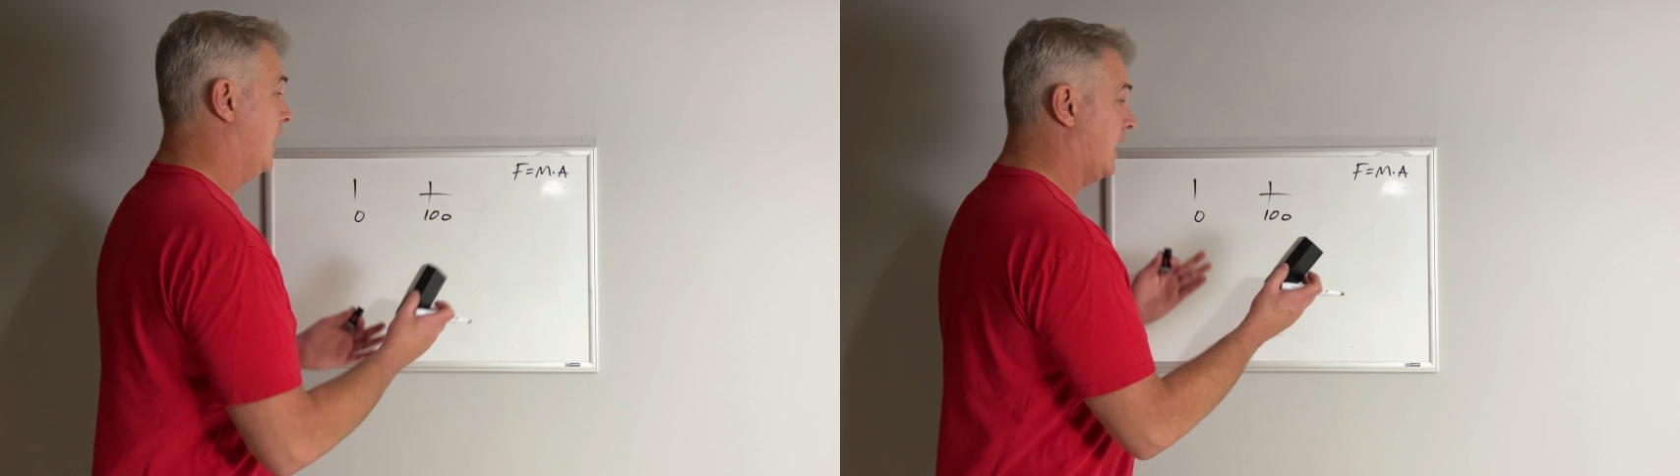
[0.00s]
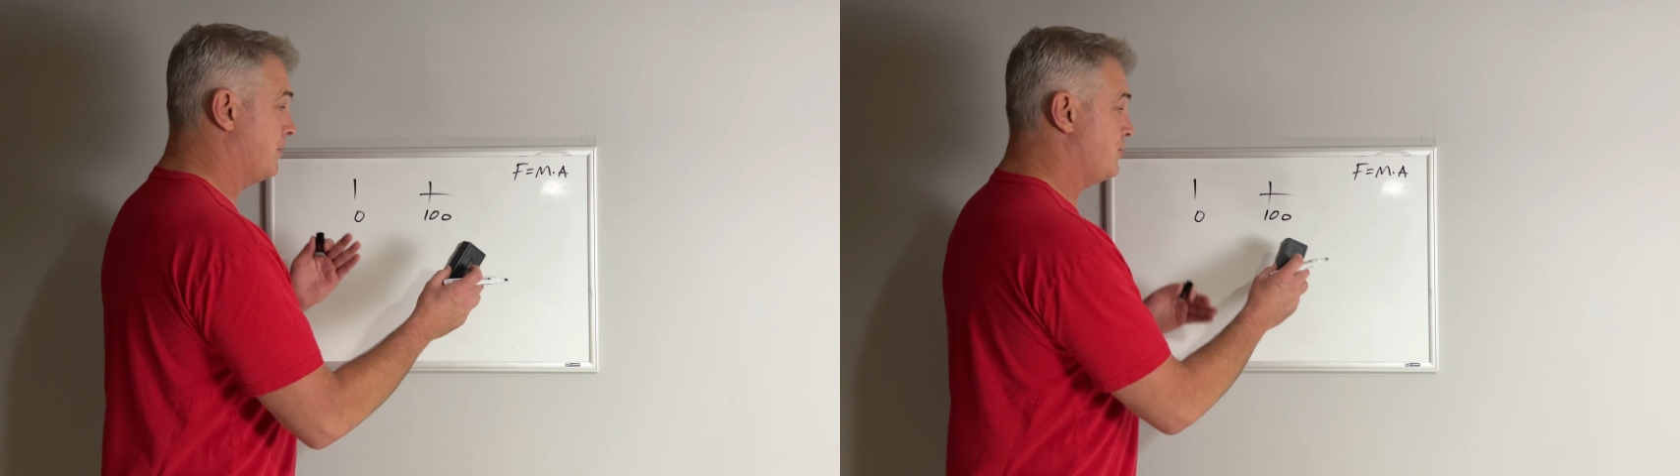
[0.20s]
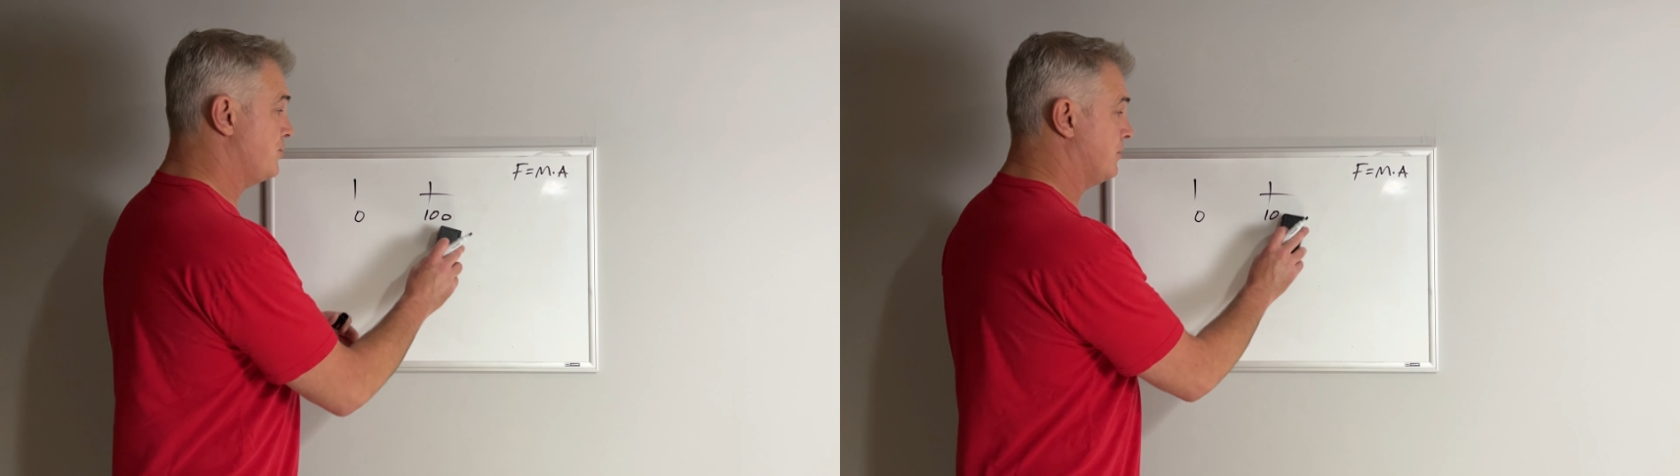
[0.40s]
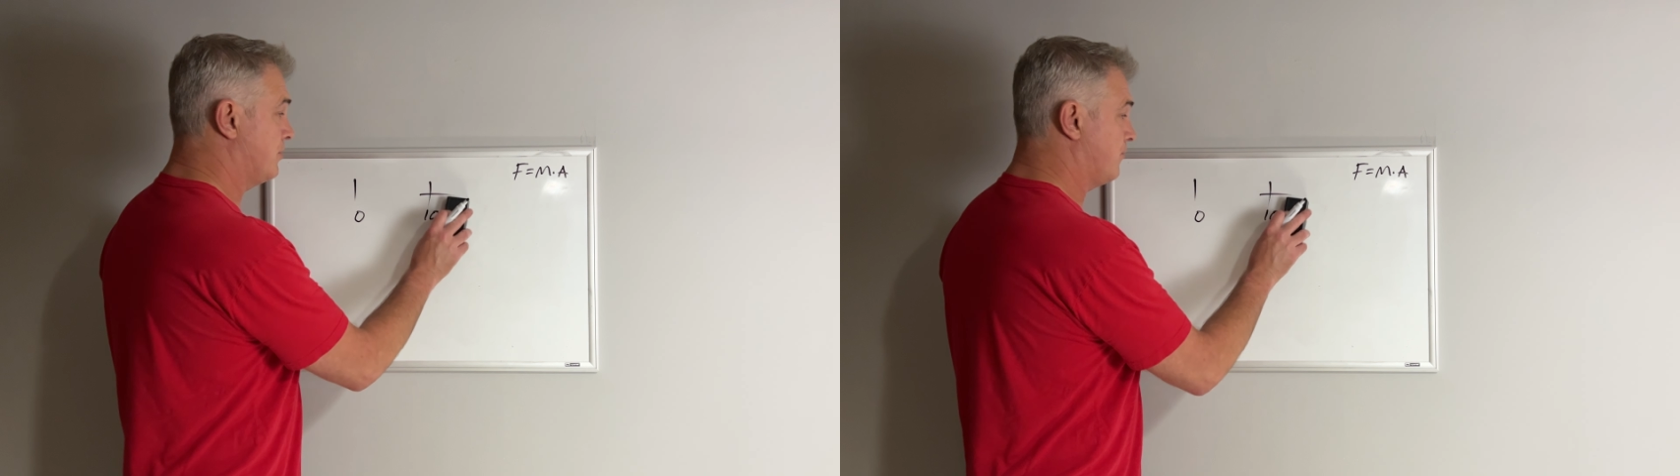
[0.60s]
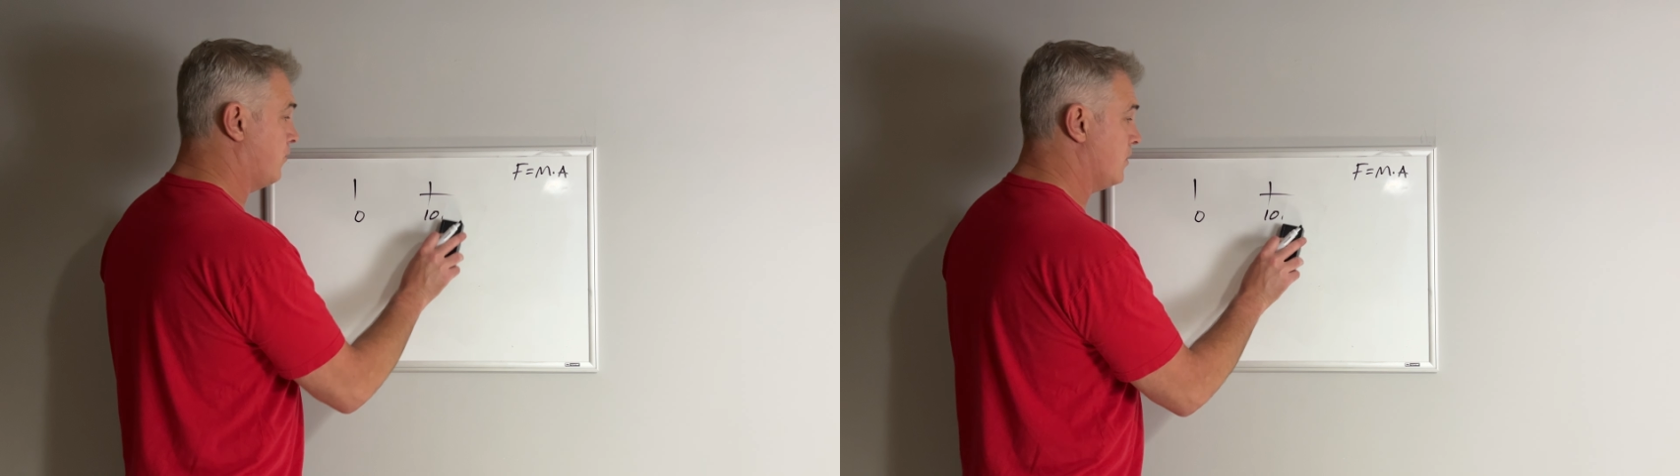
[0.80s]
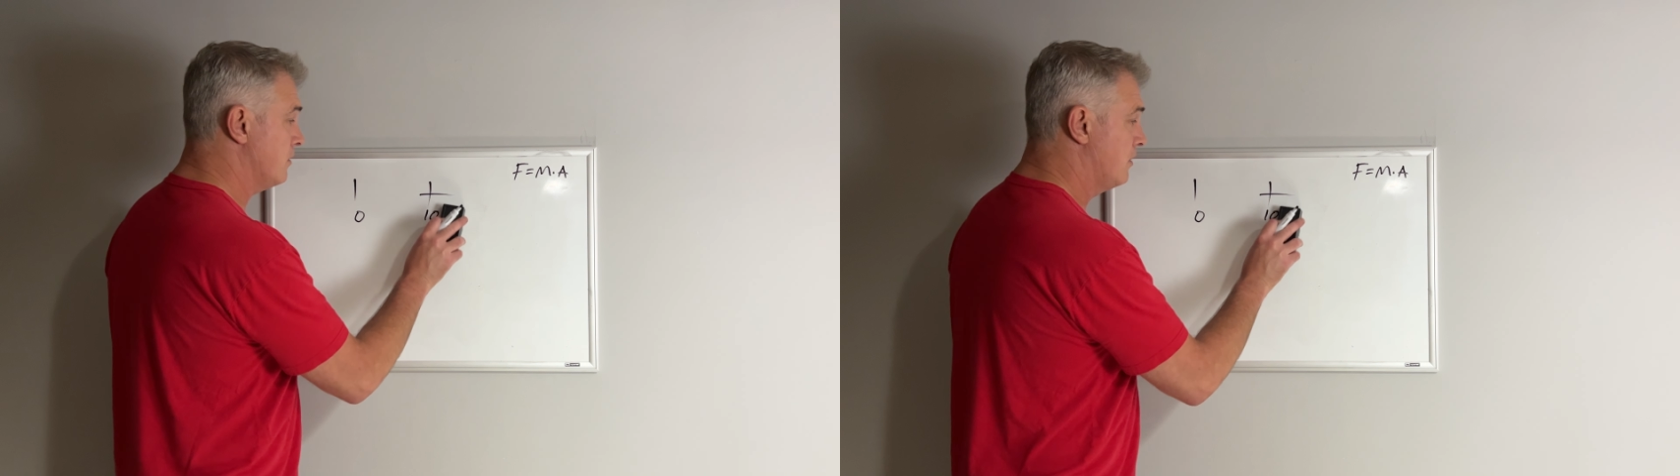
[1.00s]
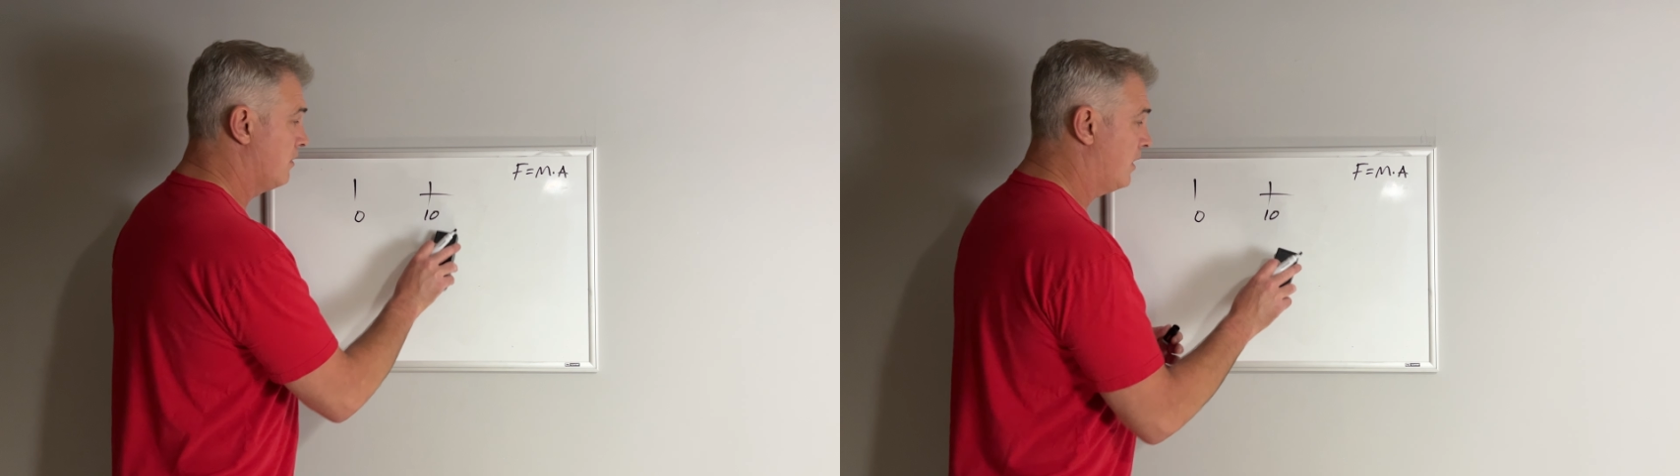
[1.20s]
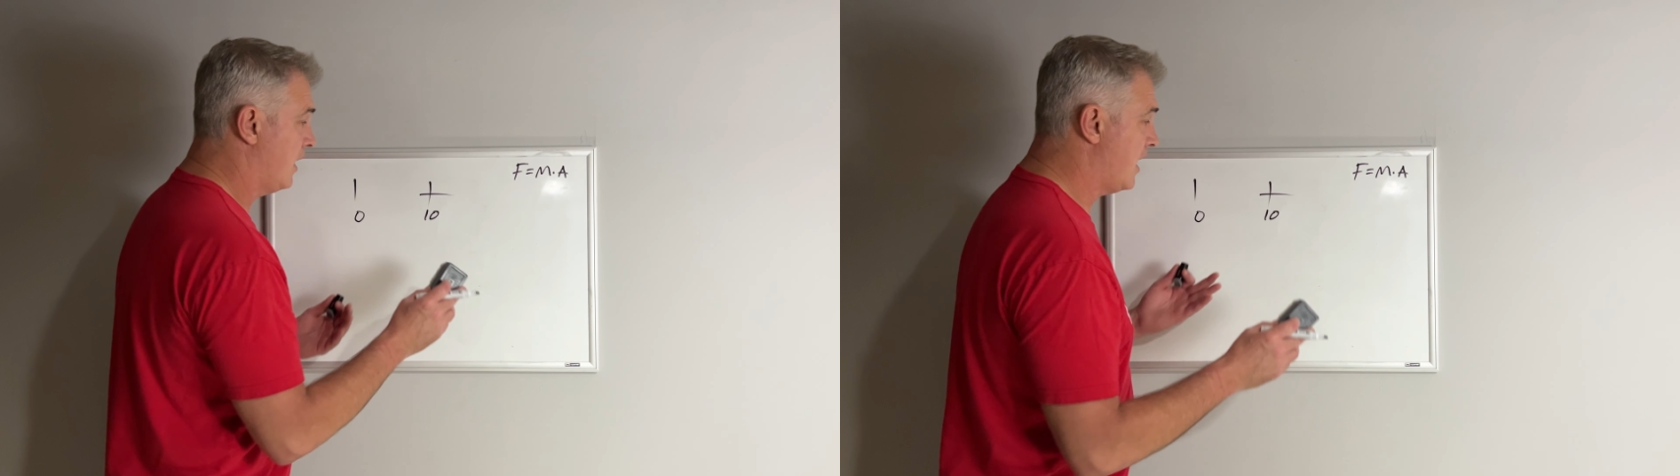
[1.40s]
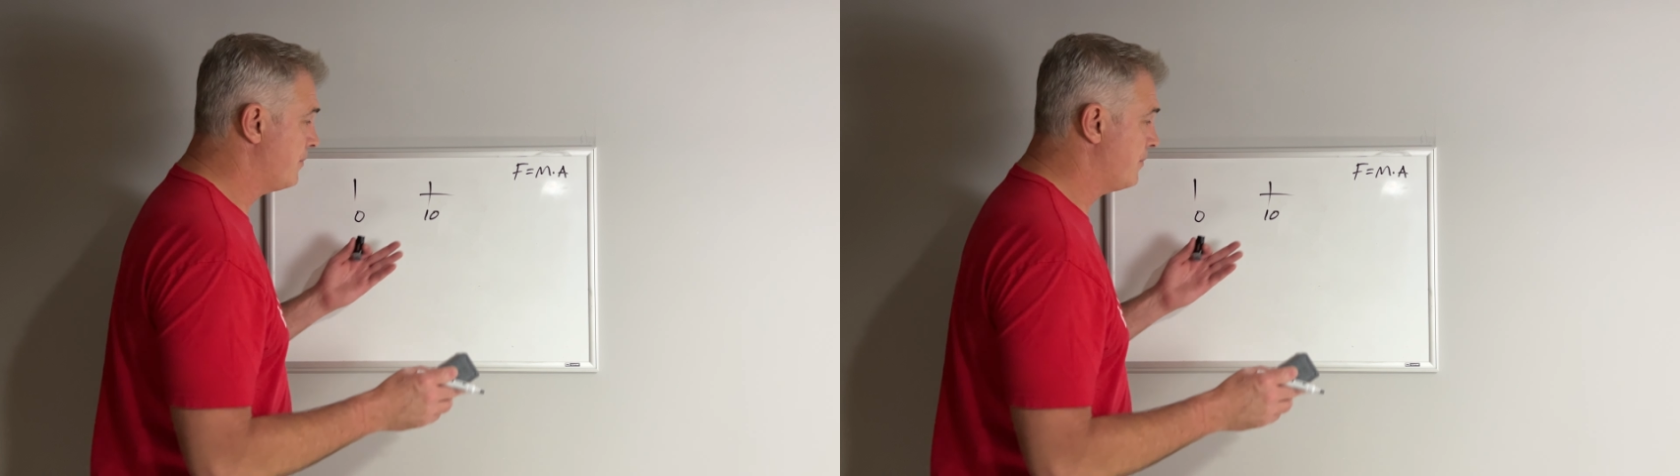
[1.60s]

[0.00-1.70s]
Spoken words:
I was using it before, I'm